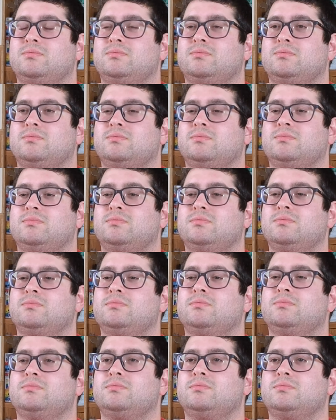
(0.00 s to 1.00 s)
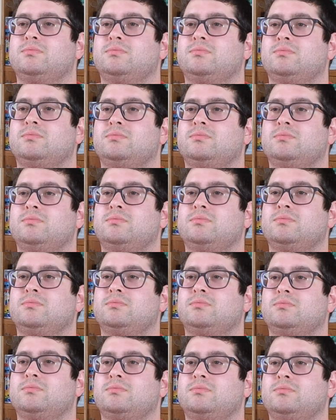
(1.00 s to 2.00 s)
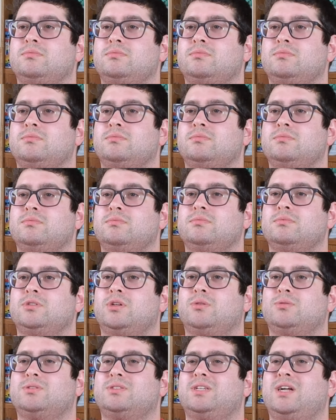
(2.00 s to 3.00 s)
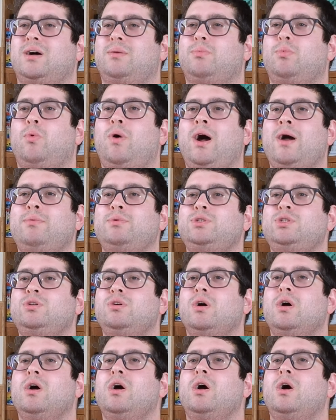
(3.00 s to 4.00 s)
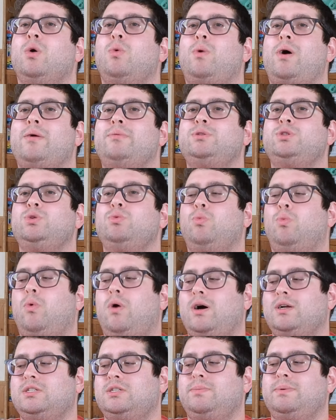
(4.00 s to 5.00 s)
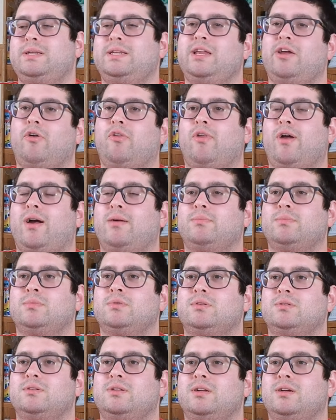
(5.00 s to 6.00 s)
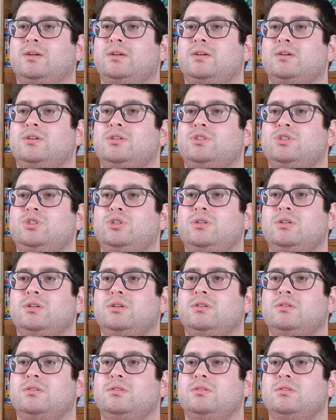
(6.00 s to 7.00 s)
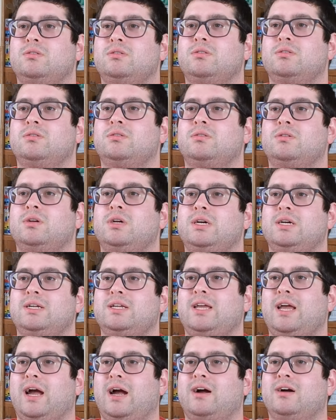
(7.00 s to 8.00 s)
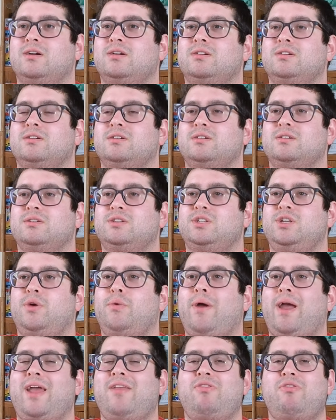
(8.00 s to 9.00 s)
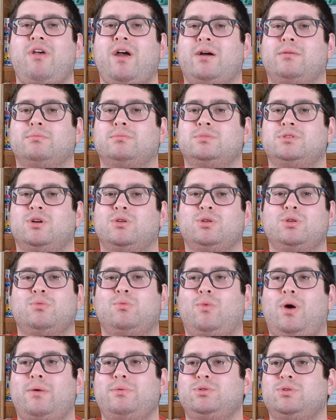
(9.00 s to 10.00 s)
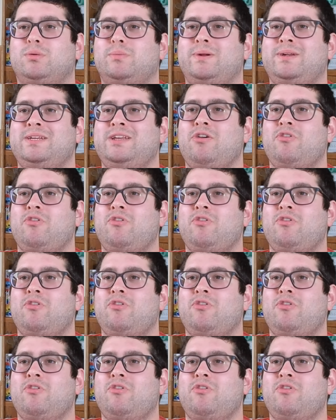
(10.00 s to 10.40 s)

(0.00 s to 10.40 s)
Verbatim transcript: Don't stop. Don't stop. Why would you? Why would you want to be near them? Like, should it? There's an entire beach. Yeah. you hate them, don't you? Why would you want to be near